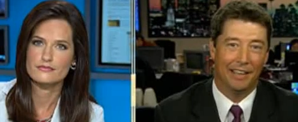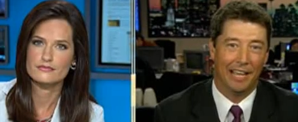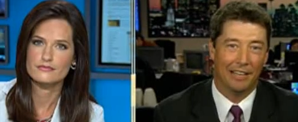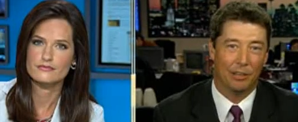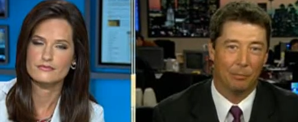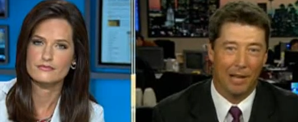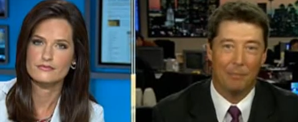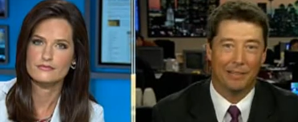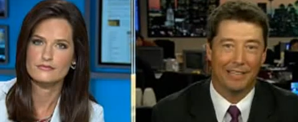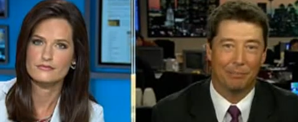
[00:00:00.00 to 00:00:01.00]
Speaker 1: that the
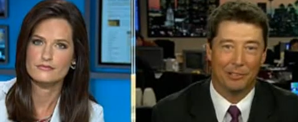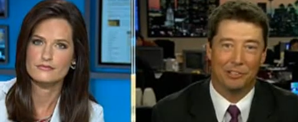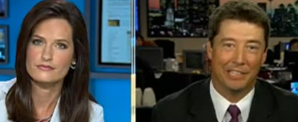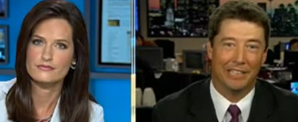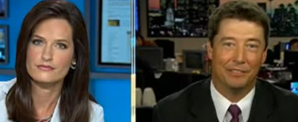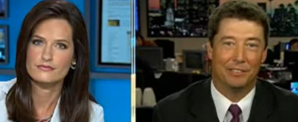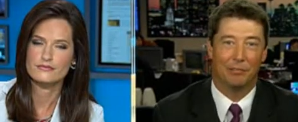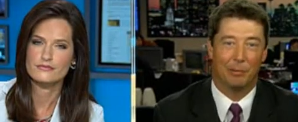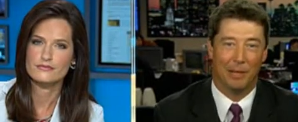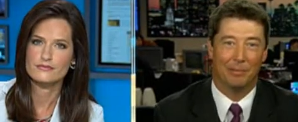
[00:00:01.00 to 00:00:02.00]
public
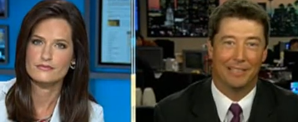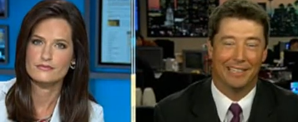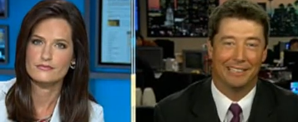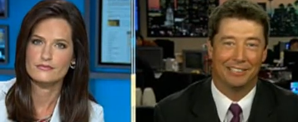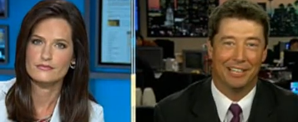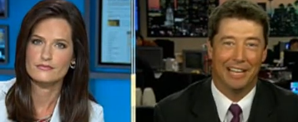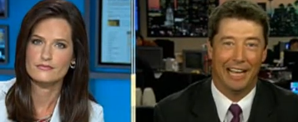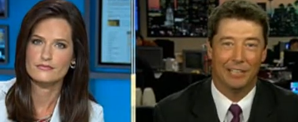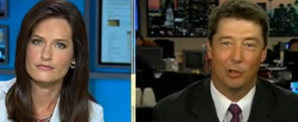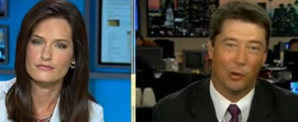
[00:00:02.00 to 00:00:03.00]
perceives Republicans
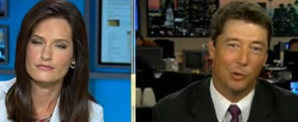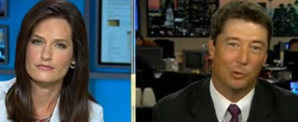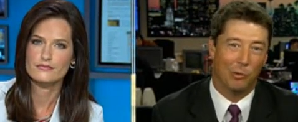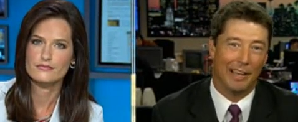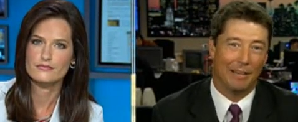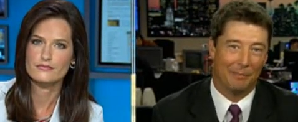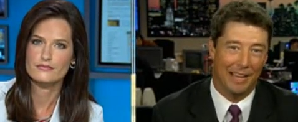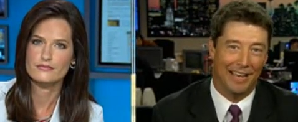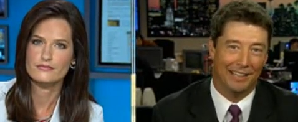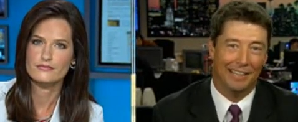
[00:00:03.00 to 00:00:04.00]
as old white
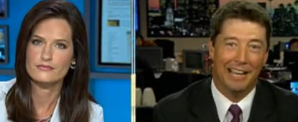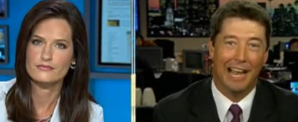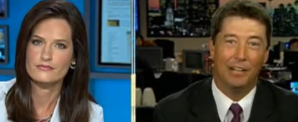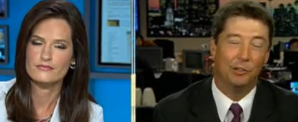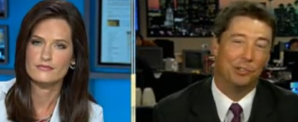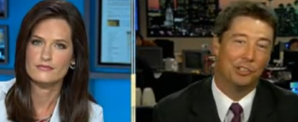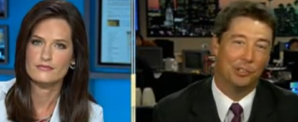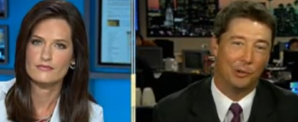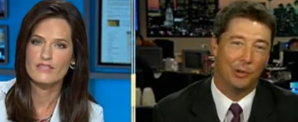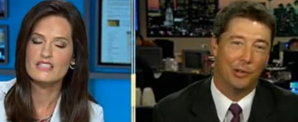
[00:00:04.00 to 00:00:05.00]
men, and you
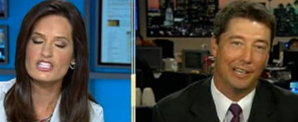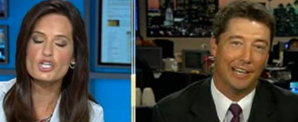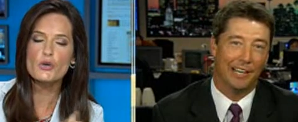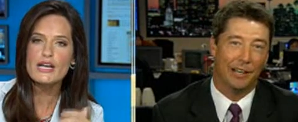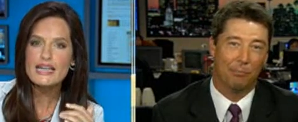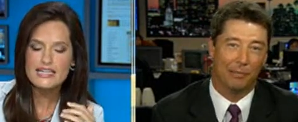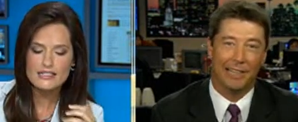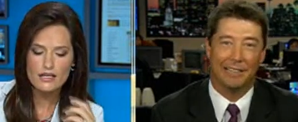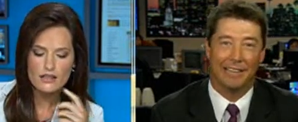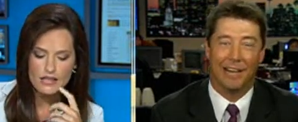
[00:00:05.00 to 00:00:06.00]
destroy you, in a
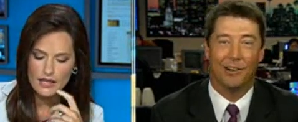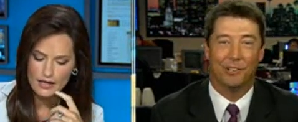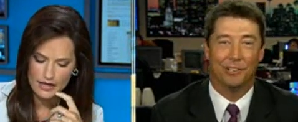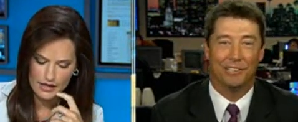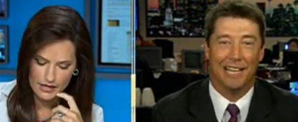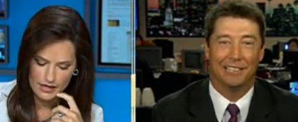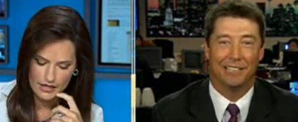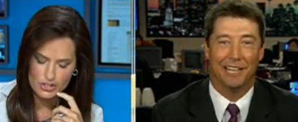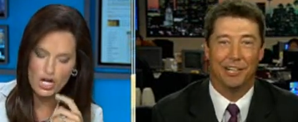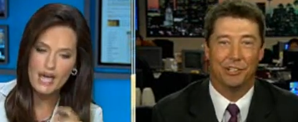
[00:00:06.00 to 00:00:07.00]
blatant character
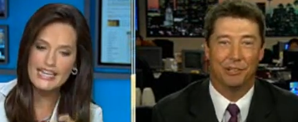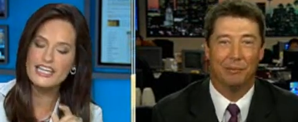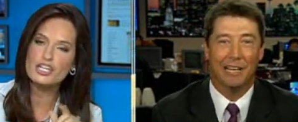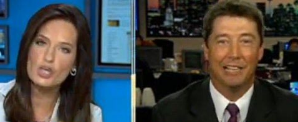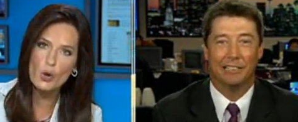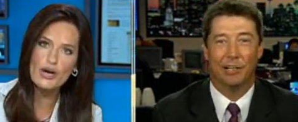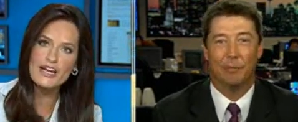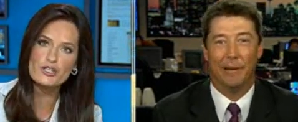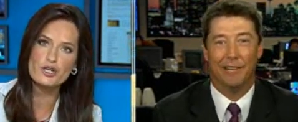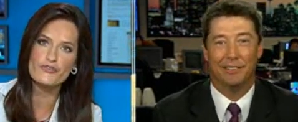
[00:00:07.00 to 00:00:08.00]
assassination John,
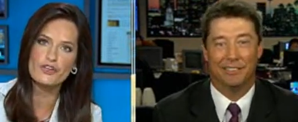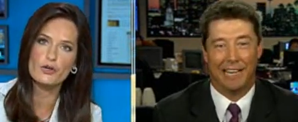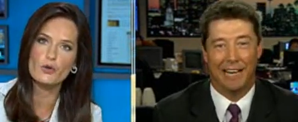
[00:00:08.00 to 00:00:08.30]
Sarah Palin's